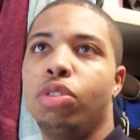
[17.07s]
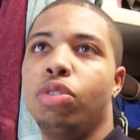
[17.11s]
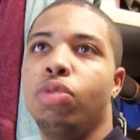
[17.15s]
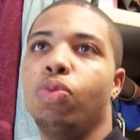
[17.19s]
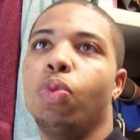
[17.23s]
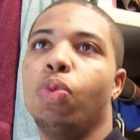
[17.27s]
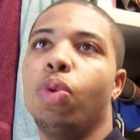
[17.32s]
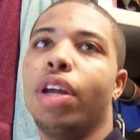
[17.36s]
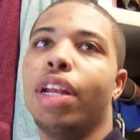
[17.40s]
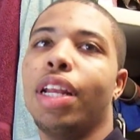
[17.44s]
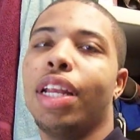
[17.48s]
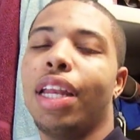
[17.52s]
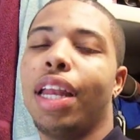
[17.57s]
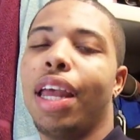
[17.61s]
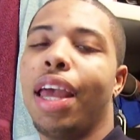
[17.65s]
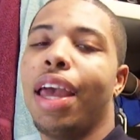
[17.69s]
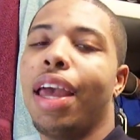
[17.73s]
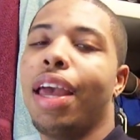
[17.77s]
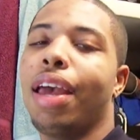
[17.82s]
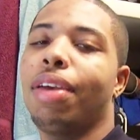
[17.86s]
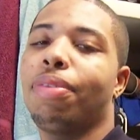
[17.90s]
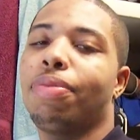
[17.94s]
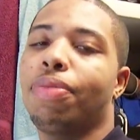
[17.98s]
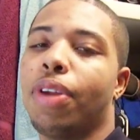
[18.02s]
one and a
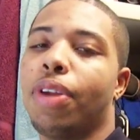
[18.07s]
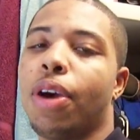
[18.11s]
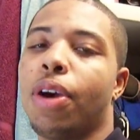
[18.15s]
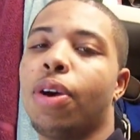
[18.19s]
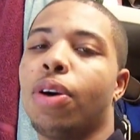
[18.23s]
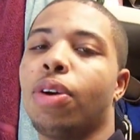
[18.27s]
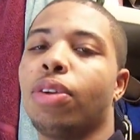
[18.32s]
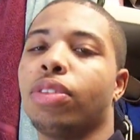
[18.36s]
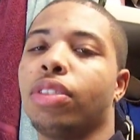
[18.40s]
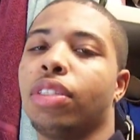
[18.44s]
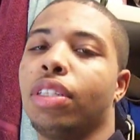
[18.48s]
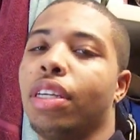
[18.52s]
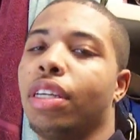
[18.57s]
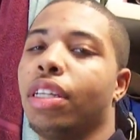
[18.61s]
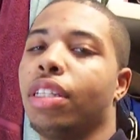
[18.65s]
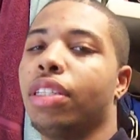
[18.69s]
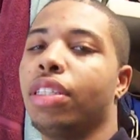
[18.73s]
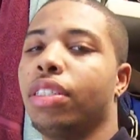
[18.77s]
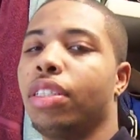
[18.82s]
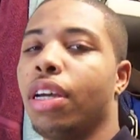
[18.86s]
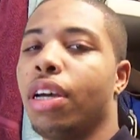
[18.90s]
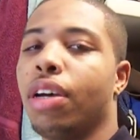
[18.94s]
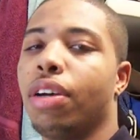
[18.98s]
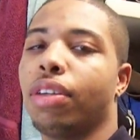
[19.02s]
half dogs. The other
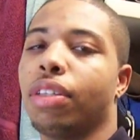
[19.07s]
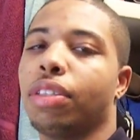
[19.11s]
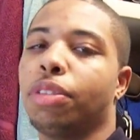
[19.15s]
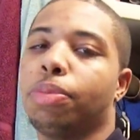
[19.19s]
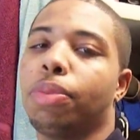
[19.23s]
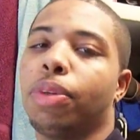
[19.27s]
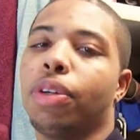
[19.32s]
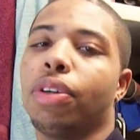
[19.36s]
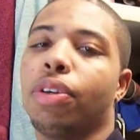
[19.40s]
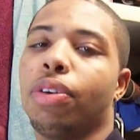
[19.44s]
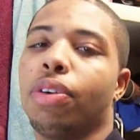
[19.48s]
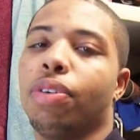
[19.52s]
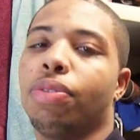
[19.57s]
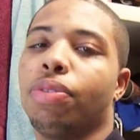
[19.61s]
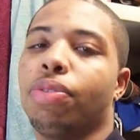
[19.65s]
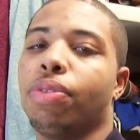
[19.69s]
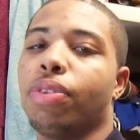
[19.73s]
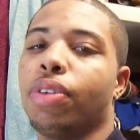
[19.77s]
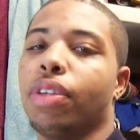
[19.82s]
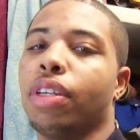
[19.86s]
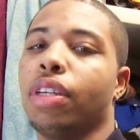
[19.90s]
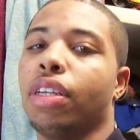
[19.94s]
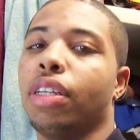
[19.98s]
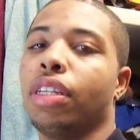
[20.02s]
dog is my
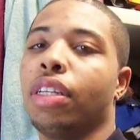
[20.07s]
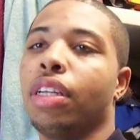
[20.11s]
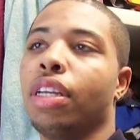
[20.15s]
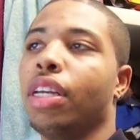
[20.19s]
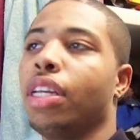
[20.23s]
girlfriend,